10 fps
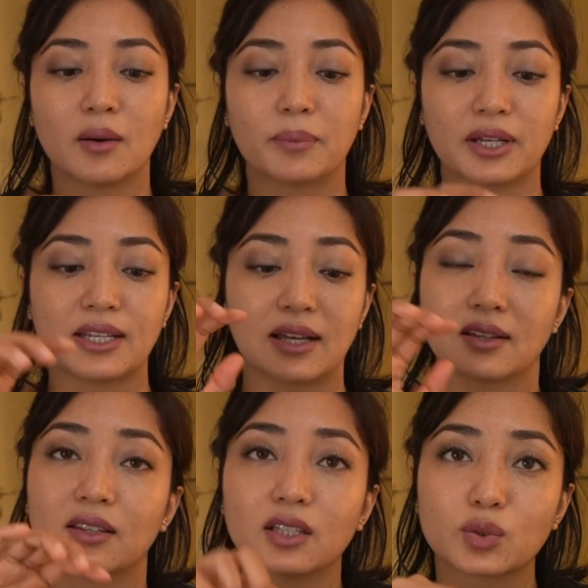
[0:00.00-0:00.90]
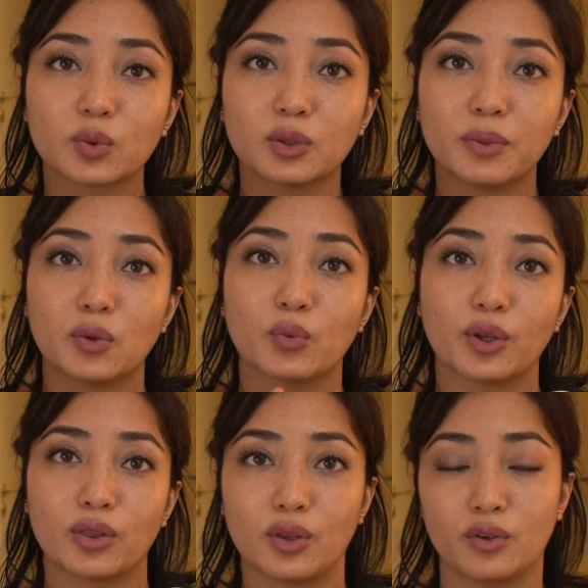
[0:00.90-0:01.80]
But yeah, this will be
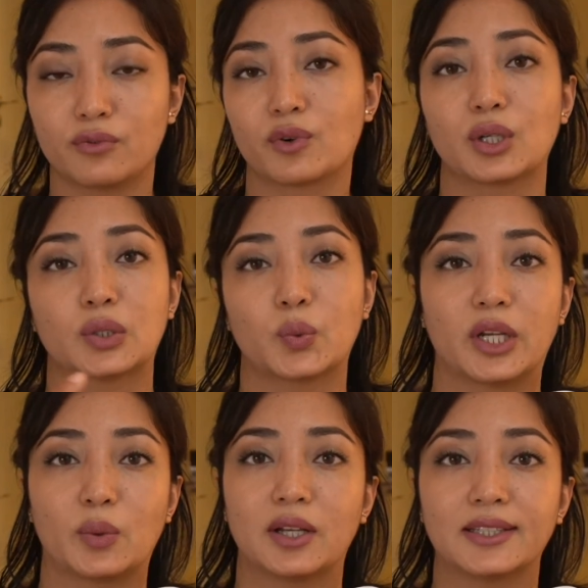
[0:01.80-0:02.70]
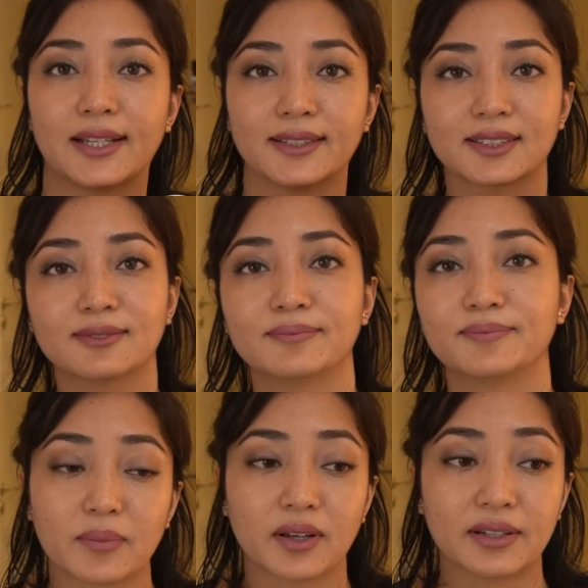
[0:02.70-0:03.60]
with you for 21 days.
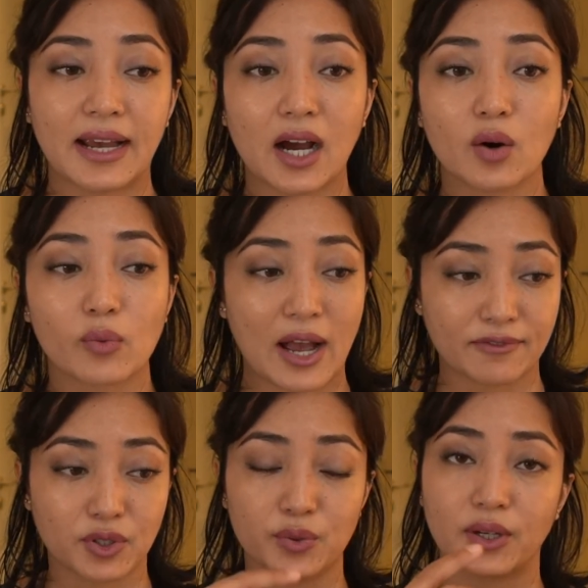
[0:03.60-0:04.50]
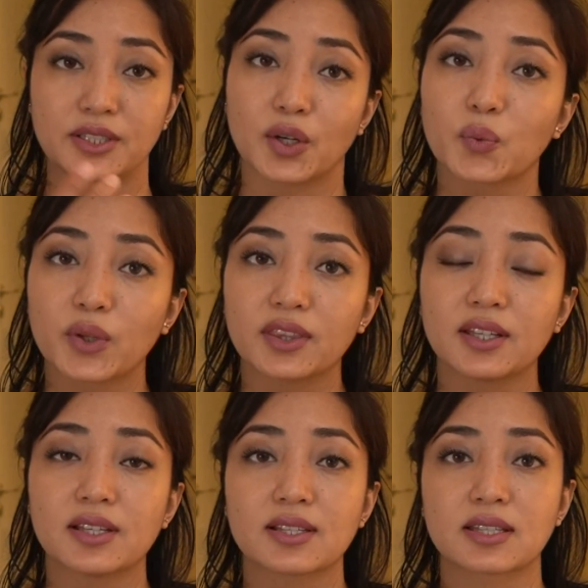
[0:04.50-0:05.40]
And now after you are done with
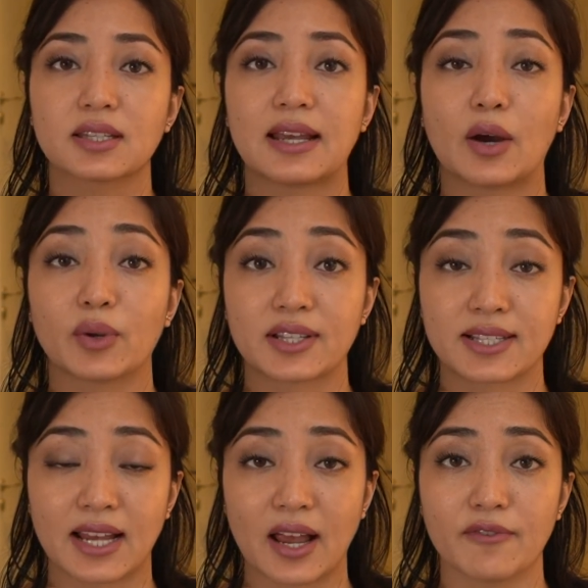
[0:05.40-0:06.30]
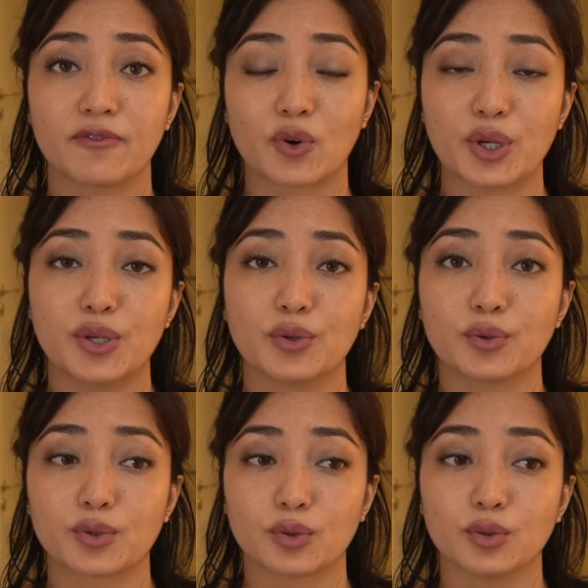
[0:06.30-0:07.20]
this, now it's time for you
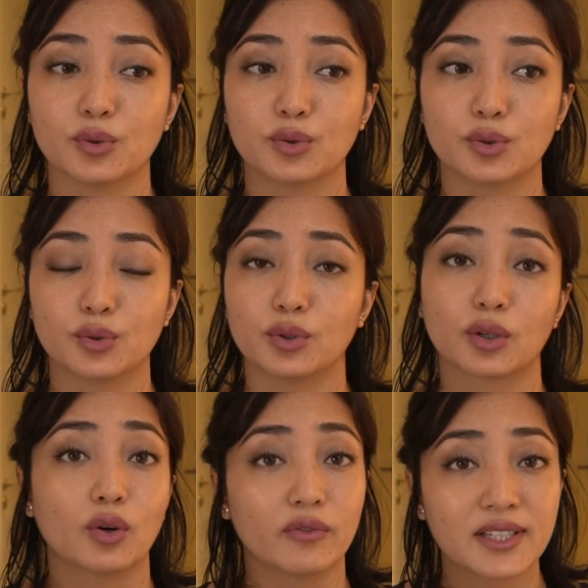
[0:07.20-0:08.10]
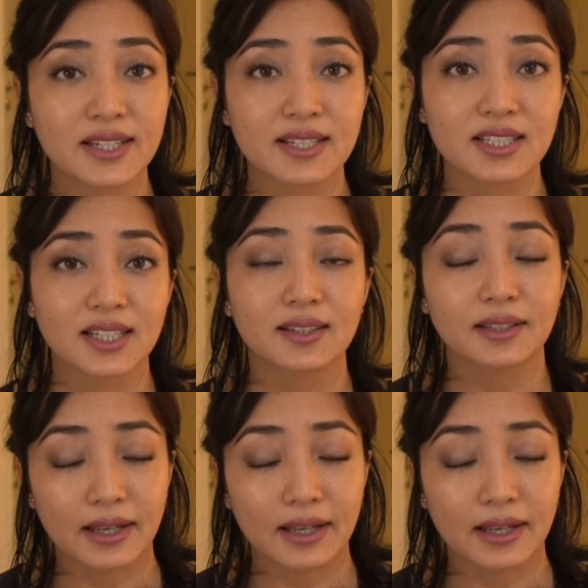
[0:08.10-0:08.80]
to do the COVID testing.